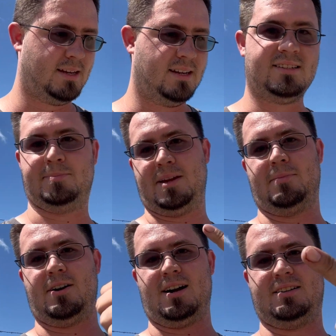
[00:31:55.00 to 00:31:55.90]

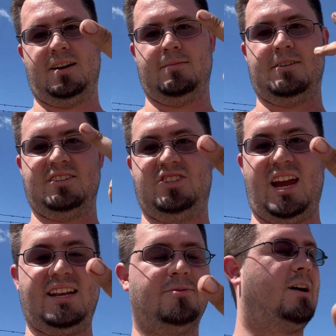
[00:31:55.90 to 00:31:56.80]
September, October, and
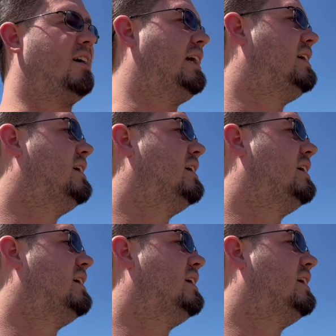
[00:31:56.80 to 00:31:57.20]
January